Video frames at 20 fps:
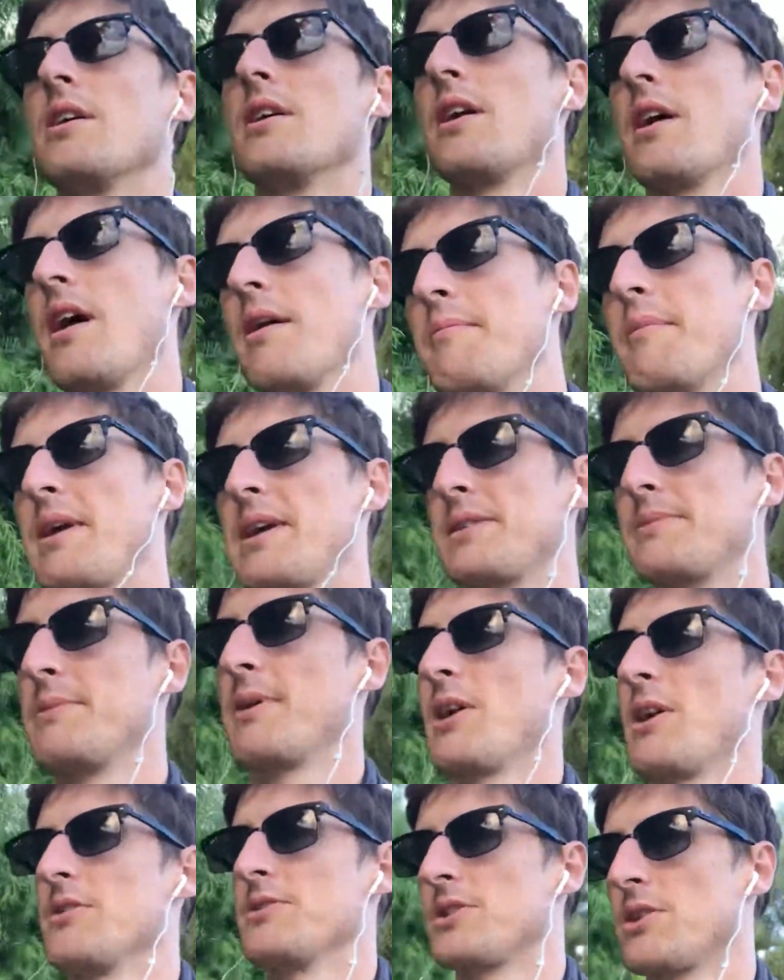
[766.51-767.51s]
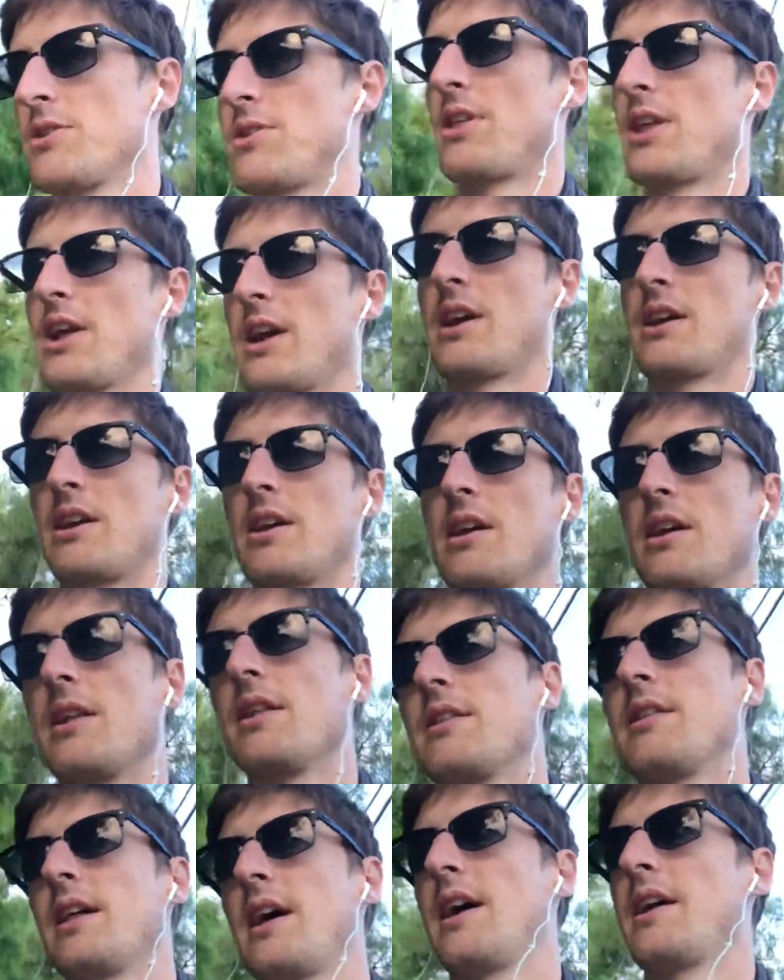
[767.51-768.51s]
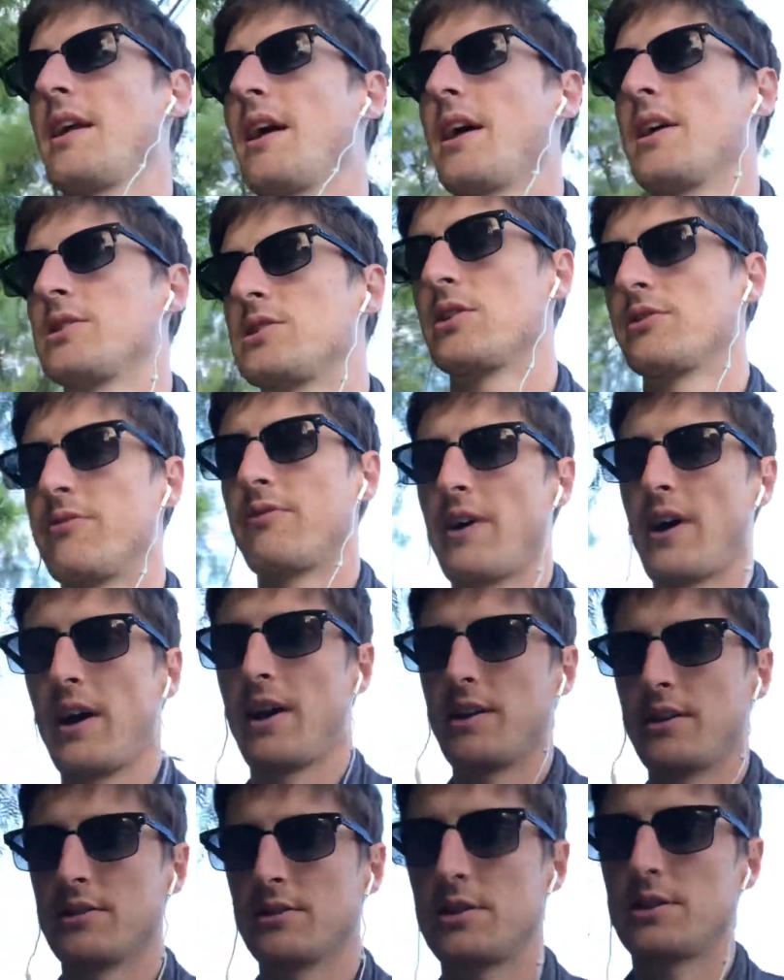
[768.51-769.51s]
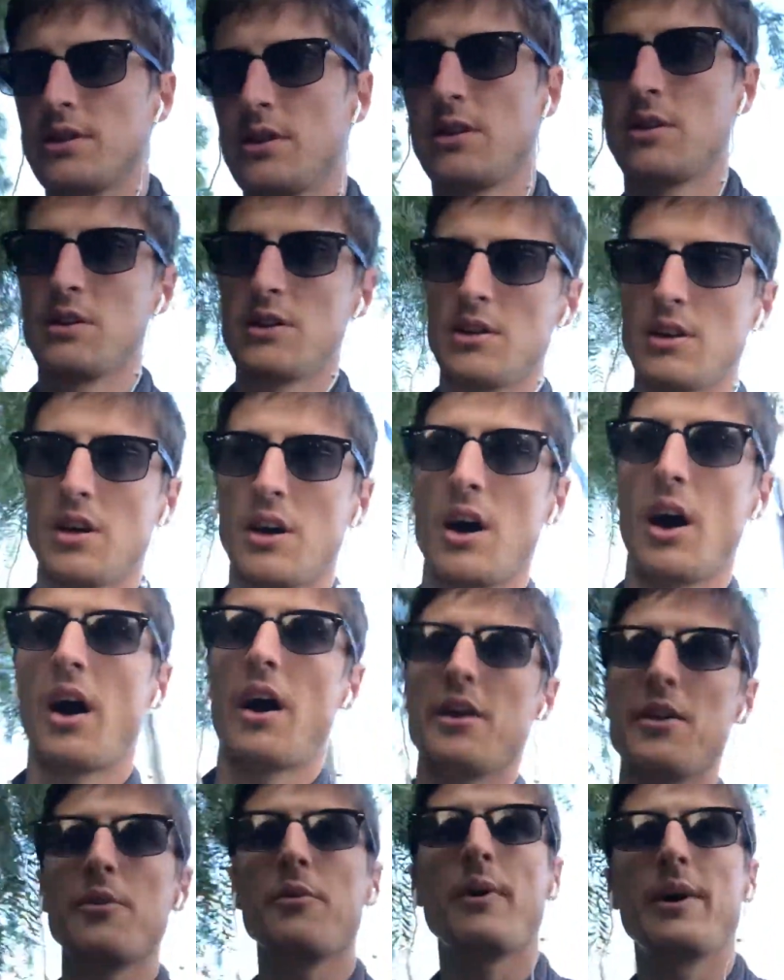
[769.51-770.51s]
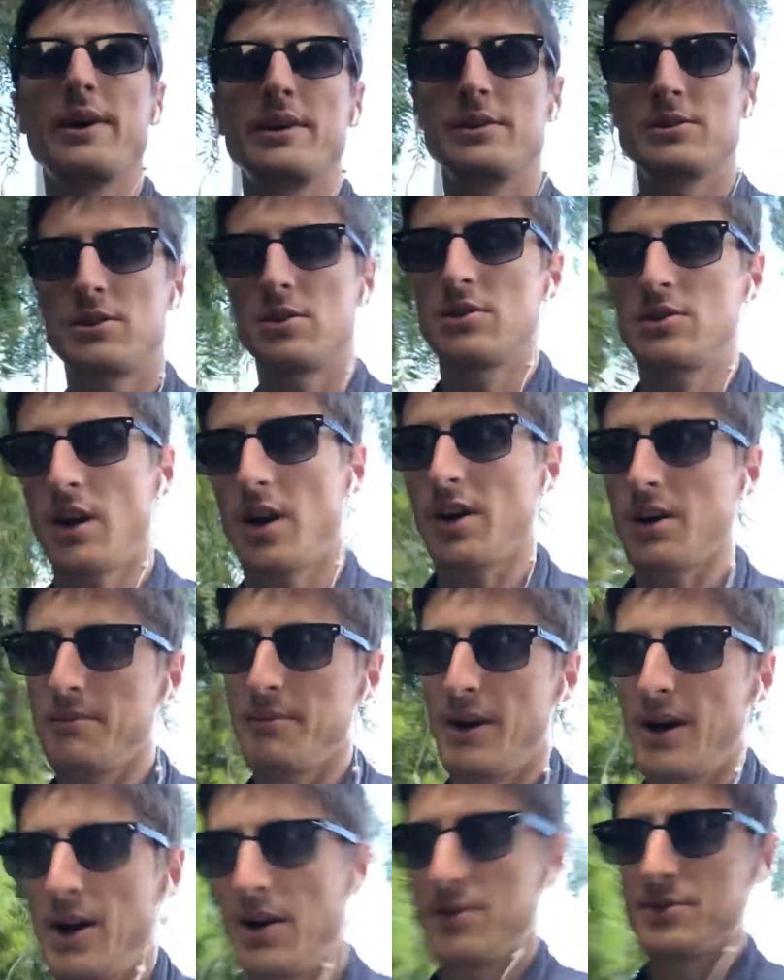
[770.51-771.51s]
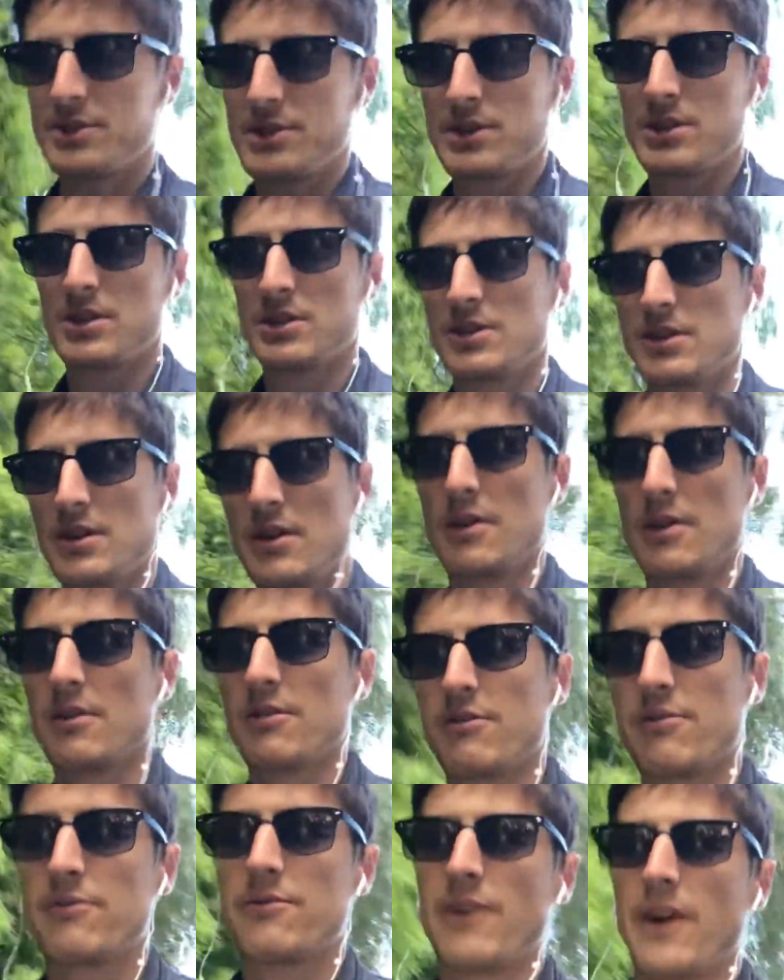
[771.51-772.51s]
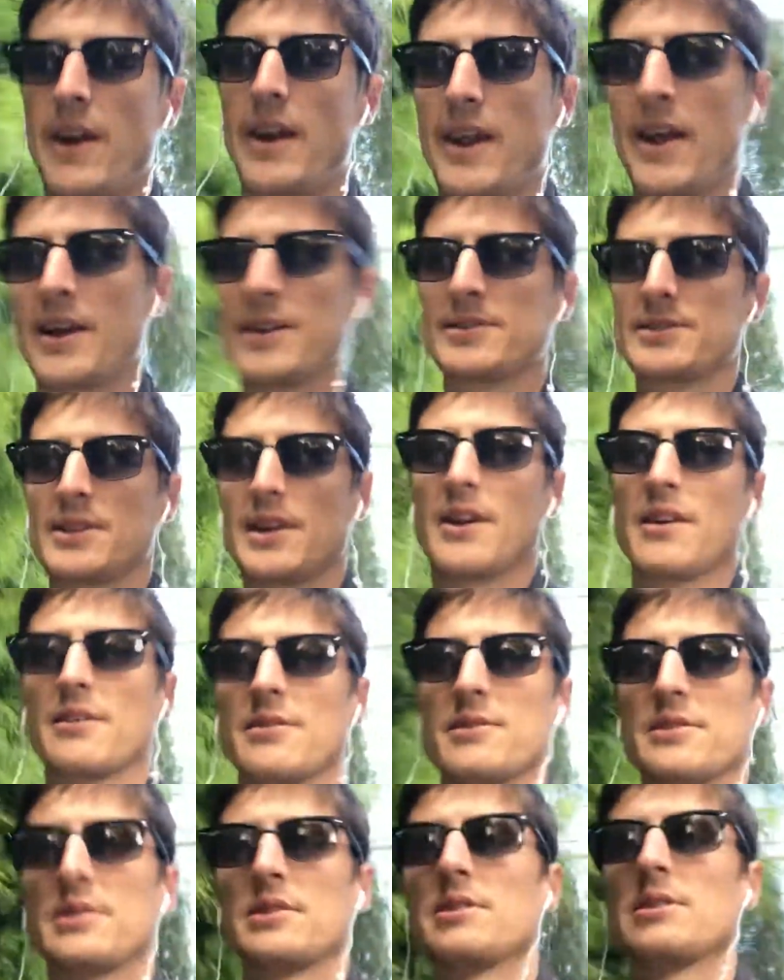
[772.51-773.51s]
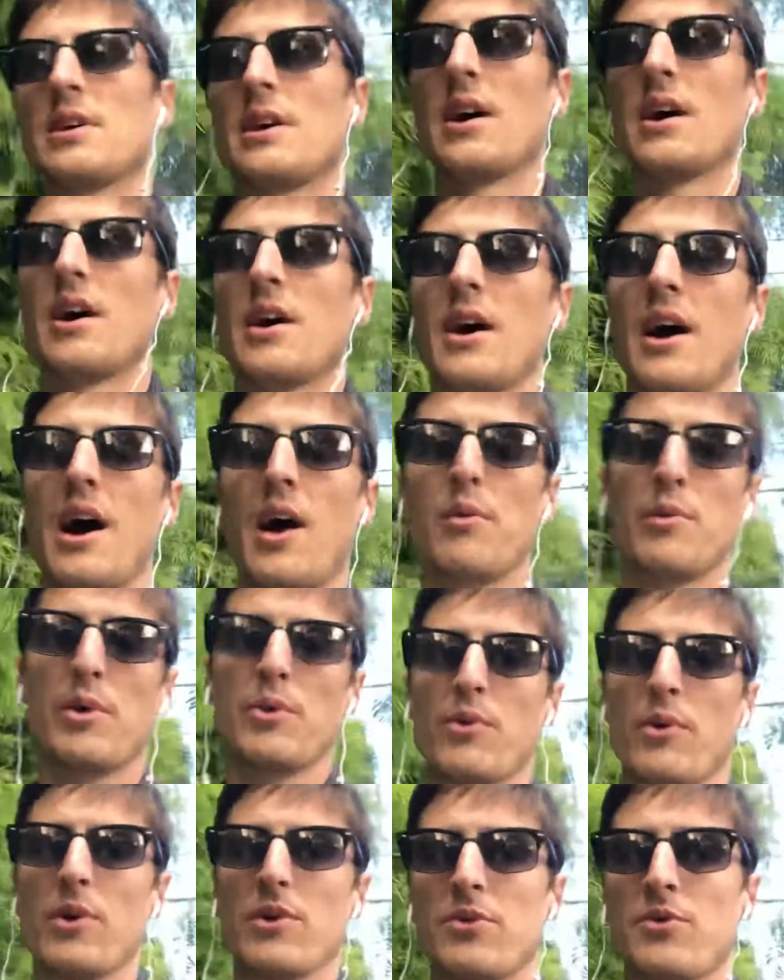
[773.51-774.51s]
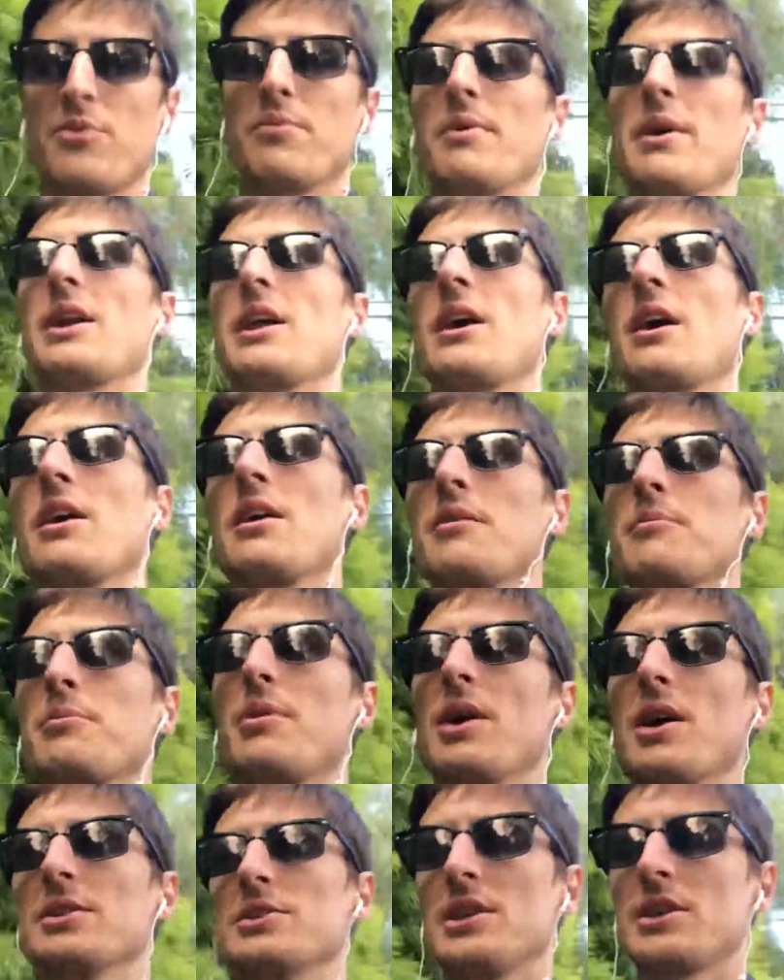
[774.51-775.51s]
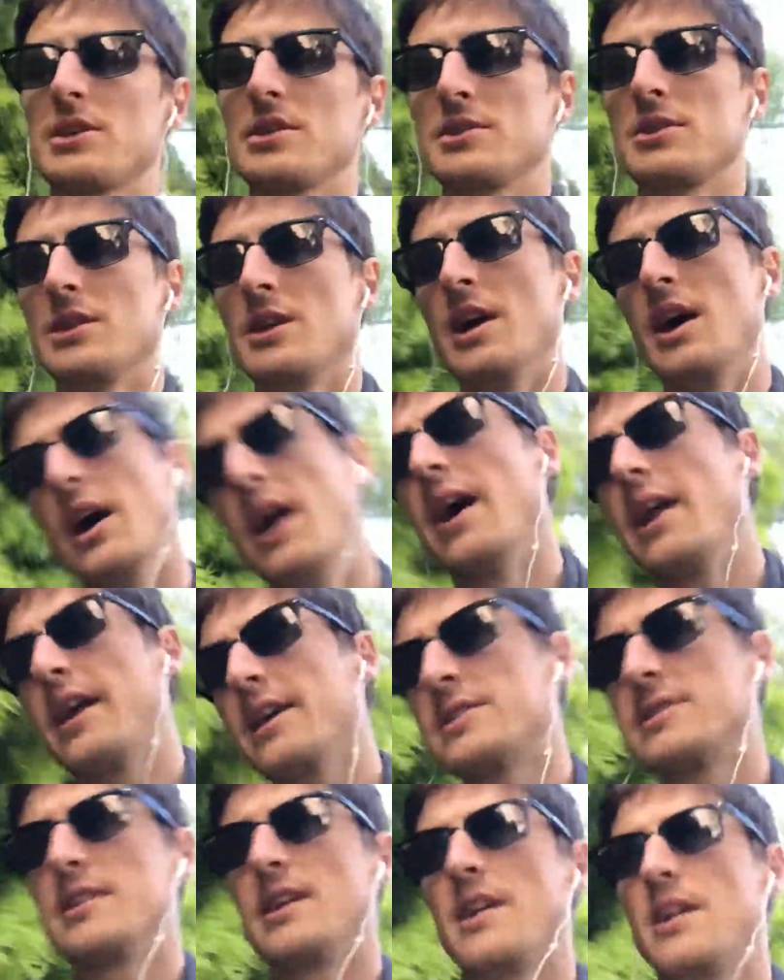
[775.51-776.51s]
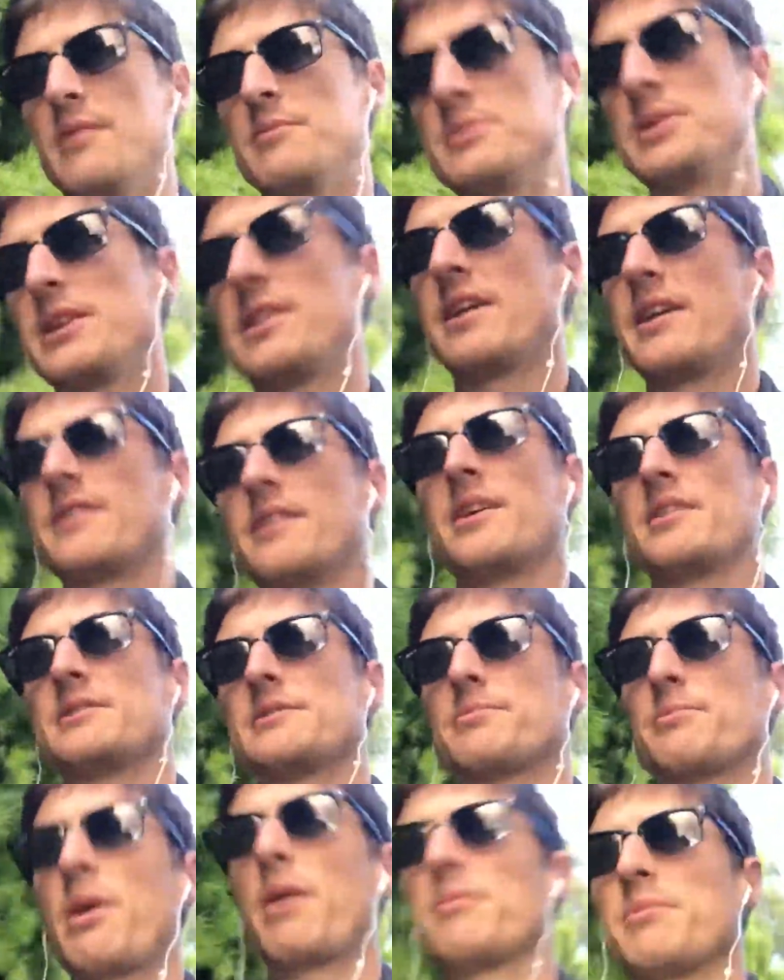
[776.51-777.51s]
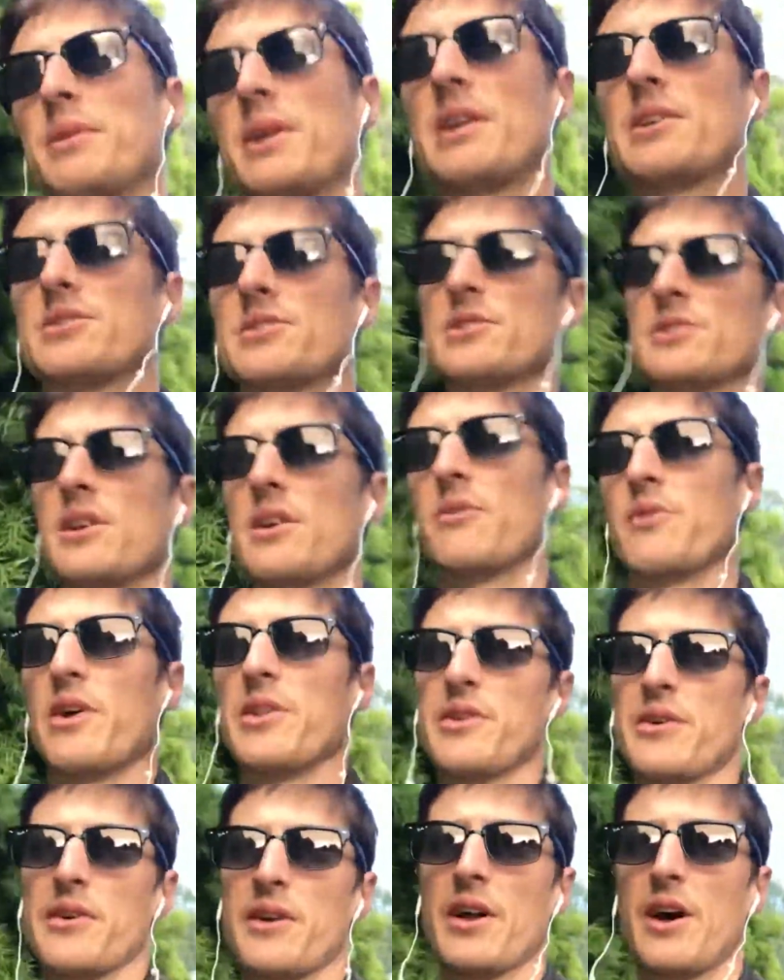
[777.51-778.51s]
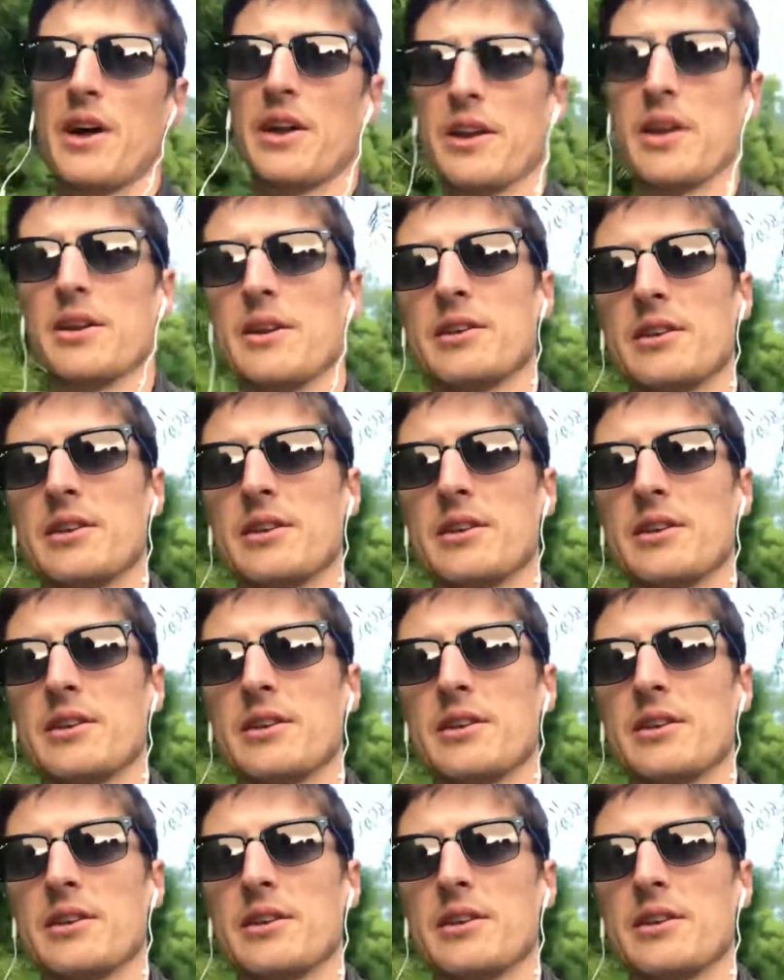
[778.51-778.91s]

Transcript: it makes me also think that I should find other ways to talk about finance and how we work with money on our projects. And actually, now that I'm saying that, that's probably interesting whether or not it